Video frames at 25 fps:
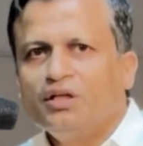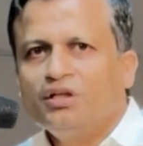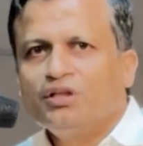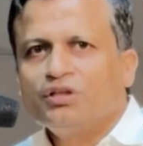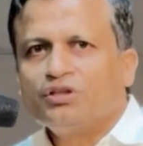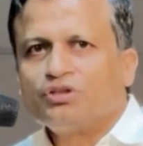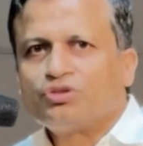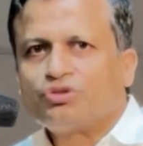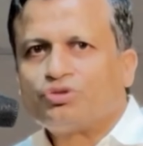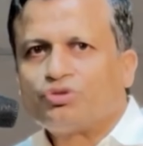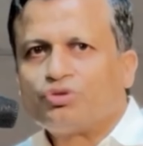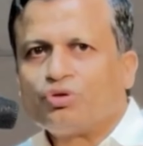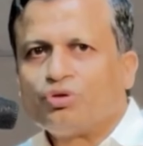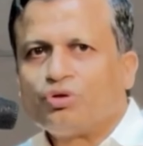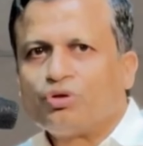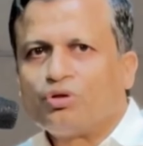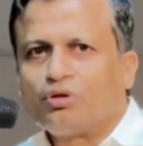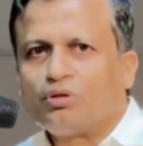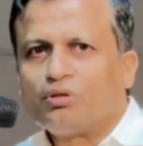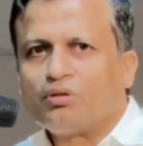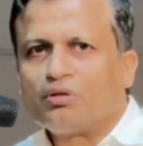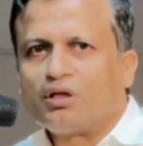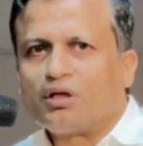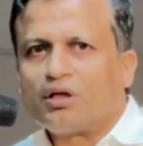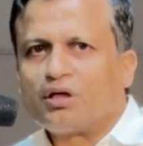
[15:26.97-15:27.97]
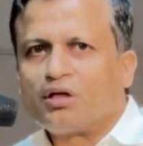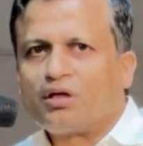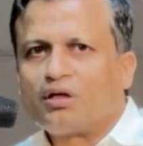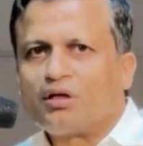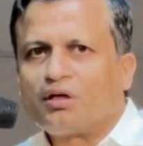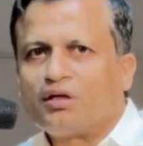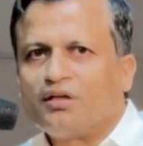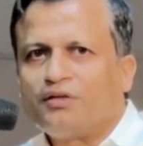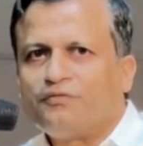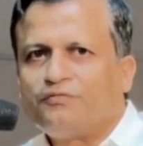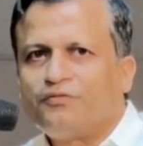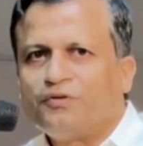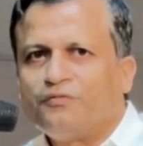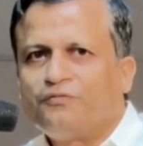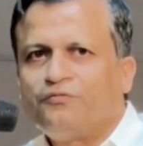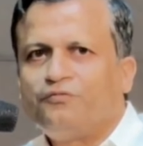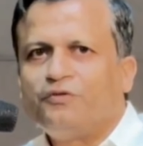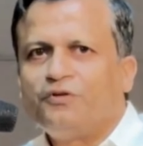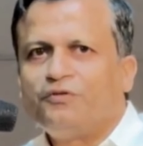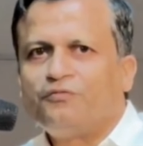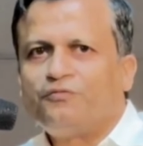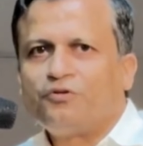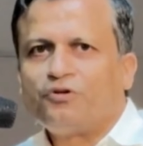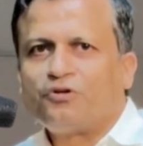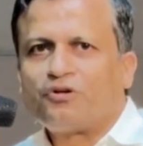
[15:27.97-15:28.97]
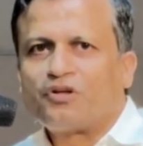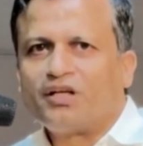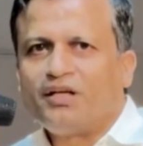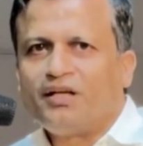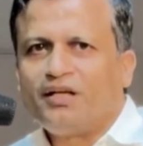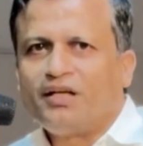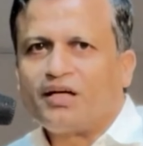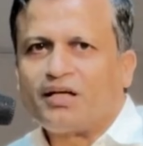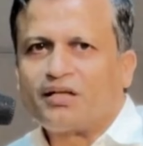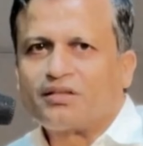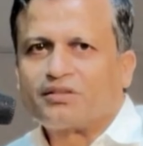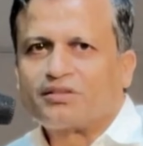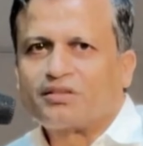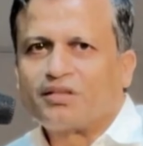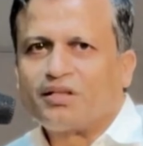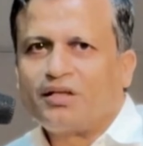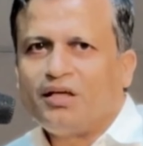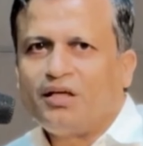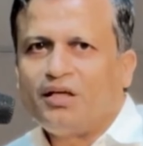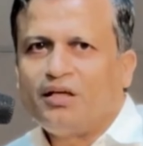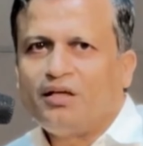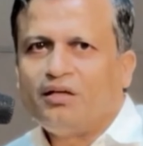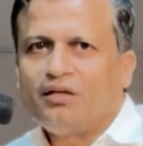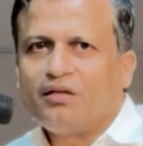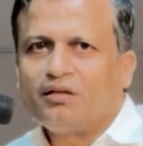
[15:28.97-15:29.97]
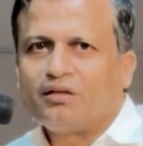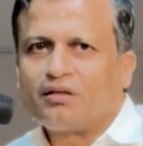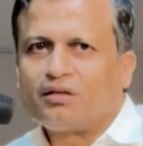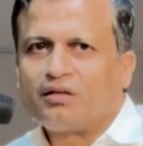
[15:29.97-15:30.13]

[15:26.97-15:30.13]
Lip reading: So if you are really asking